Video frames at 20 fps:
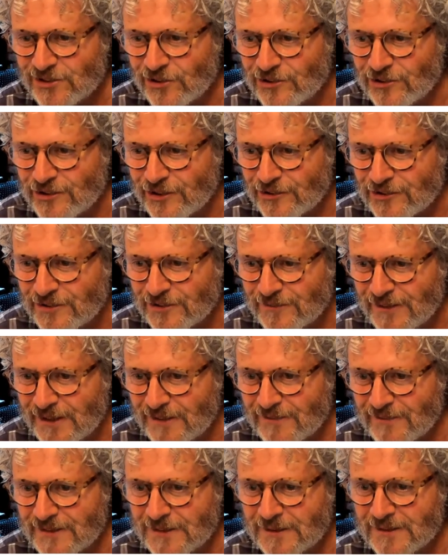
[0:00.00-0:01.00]
Gosh, lots of
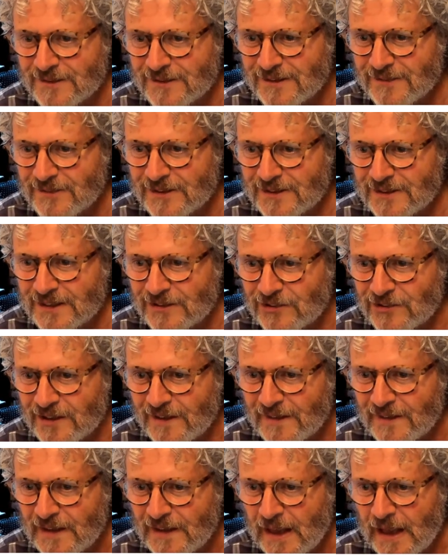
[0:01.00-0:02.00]
lovely, lovely things
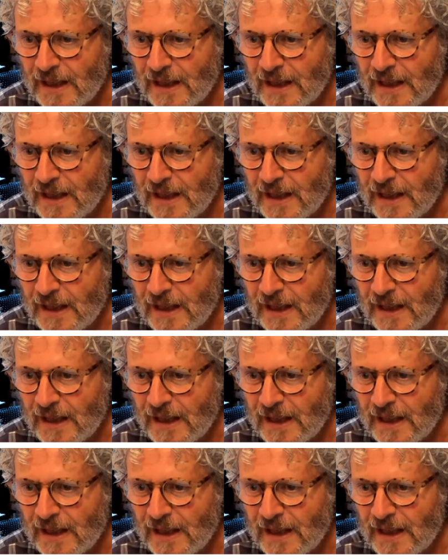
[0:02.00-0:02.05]
here.